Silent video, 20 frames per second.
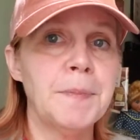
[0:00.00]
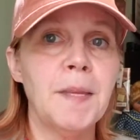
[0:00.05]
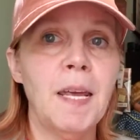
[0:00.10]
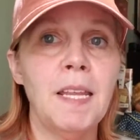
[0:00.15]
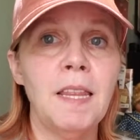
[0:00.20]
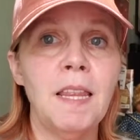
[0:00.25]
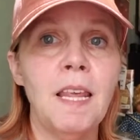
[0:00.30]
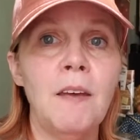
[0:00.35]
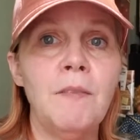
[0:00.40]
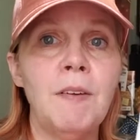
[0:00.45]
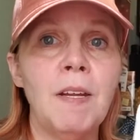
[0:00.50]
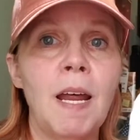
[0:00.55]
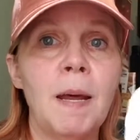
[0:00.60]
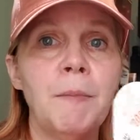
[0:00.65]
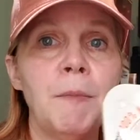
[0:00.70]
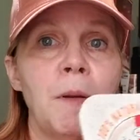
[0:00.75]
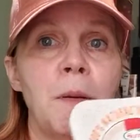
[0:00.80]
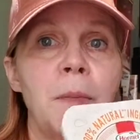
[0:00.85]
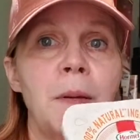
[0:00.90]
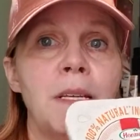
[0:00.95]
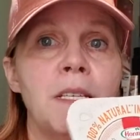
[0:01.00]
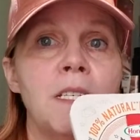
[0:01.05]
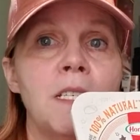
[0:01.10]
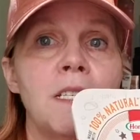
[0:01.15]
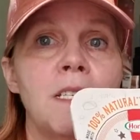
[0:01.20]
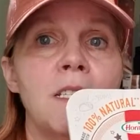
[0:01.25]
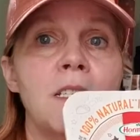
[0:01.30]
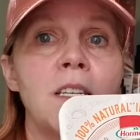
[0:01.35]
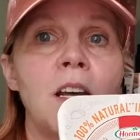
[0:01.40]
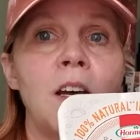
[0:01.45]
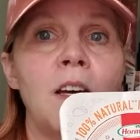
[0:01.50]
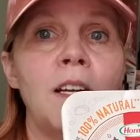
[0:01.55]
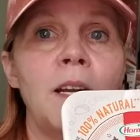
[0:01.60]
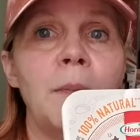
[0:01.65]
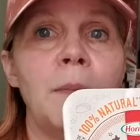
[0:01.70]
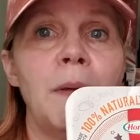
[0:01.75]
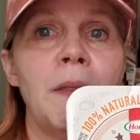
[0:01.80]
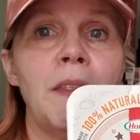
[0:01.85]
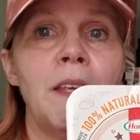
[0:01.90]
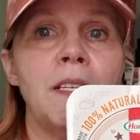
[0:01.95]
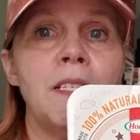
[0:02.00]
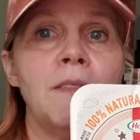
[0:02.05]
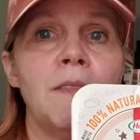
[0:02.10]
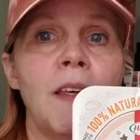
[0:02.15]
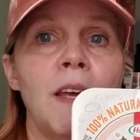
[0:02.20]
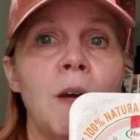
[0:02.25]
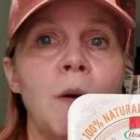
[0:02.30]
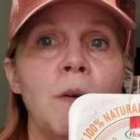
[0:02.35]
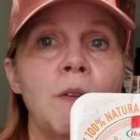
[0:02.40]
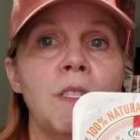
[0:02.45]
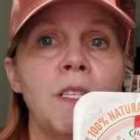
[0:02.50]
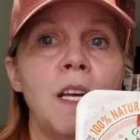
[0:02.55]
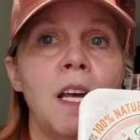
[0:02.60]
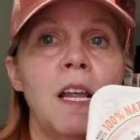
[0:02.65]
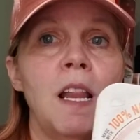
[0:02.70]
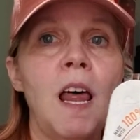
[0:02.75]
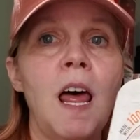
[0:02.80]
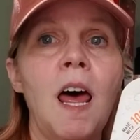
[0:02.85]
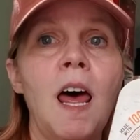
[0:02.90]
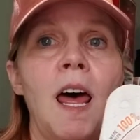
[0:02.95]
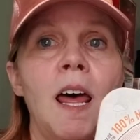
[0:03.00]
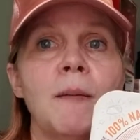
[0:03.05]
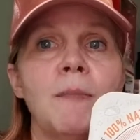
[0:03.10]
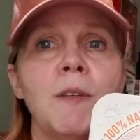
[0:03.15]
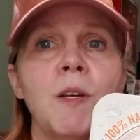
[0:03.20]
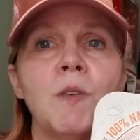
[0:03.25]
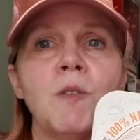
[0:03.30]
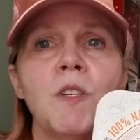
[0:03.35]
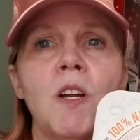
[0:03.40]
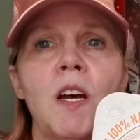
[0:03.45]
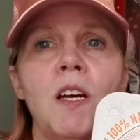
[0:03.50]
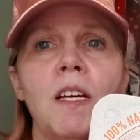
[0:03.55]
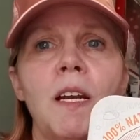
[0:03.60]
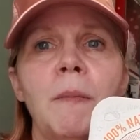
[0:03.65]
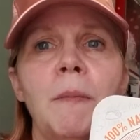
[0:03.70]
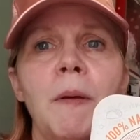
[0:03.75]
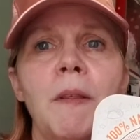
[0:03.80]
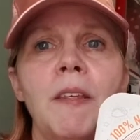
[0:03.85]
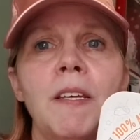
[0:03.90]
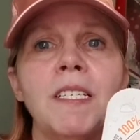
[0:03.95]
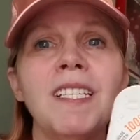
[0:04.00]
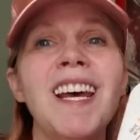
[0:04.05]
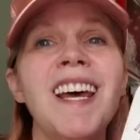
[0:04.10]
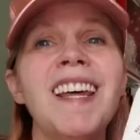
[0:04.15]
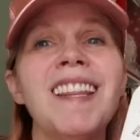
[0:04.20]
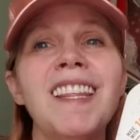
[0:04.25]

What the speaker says: Love it. I'm going to be stocking up on these. If they go on sale, I'm stocking up on these.